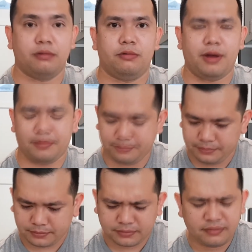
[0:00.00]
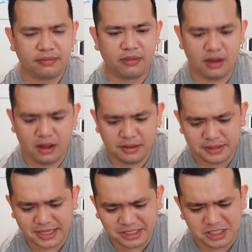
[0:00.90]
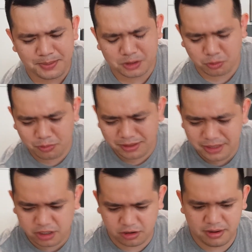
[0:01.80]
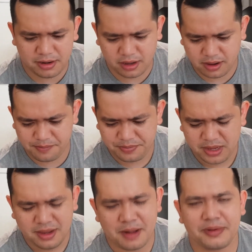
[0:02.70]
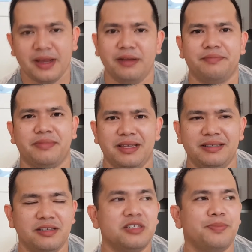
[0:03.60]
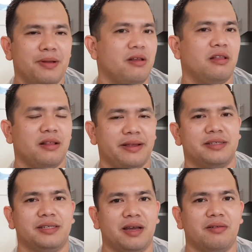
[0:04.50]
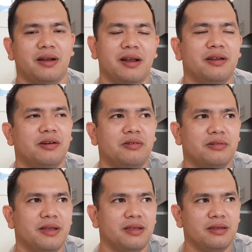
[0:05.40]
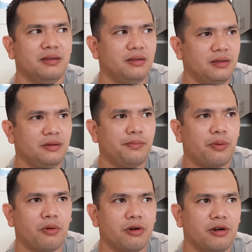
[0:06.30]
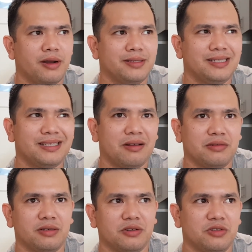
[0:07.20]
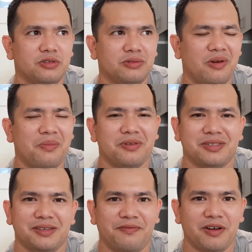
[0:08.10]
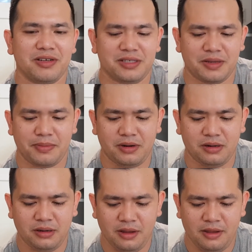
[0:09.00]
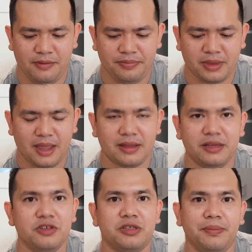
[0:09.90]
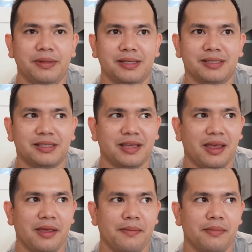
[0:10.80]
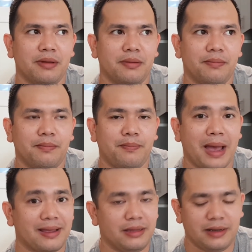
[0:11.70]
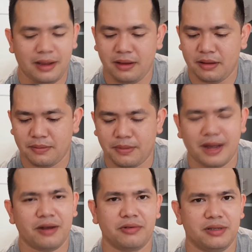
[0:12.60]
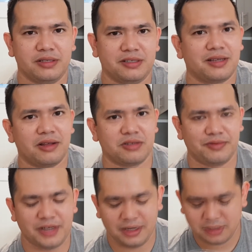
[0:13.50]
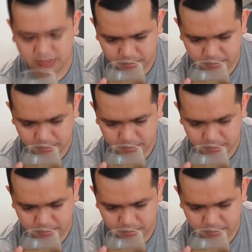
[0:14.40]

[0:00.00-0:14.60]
Wow. This actually smells really good. It does smell a lot like a stout, and I know like porter and stouts are almost very similar, and they used to be the same back in the day, but I know the styles have changed.